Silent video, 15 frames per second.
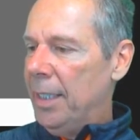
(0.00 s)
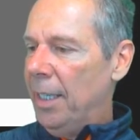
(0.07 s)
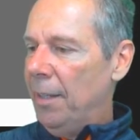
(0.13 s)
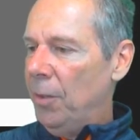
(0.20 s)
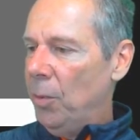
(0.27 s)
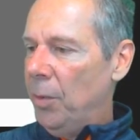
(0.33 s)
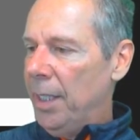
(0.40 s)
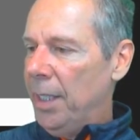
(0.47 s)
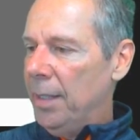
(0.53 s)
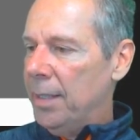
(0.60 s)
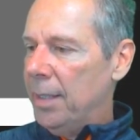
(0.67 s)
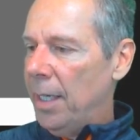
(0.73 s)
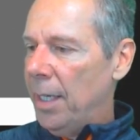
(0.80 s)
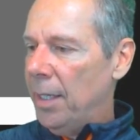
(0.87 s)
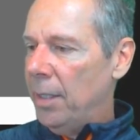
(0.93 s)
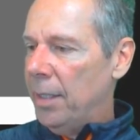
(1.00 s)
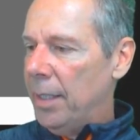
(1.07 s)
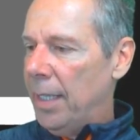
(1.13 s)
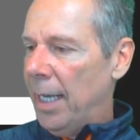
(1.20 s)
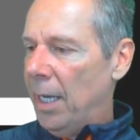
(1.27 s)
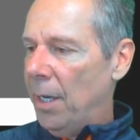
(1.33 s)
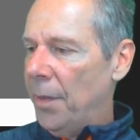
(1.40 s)
give you an insight
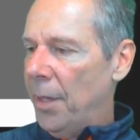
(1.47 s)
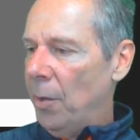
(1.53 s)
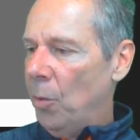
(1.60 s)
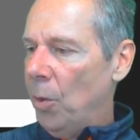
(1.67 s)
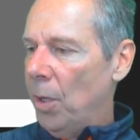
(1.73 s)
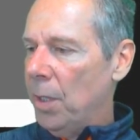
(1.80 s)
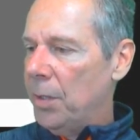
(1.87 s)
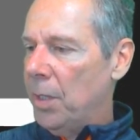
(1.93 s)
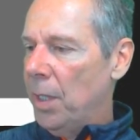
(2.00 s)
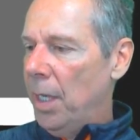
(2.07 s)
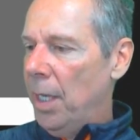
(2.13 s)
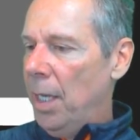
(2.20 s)
onto how that works.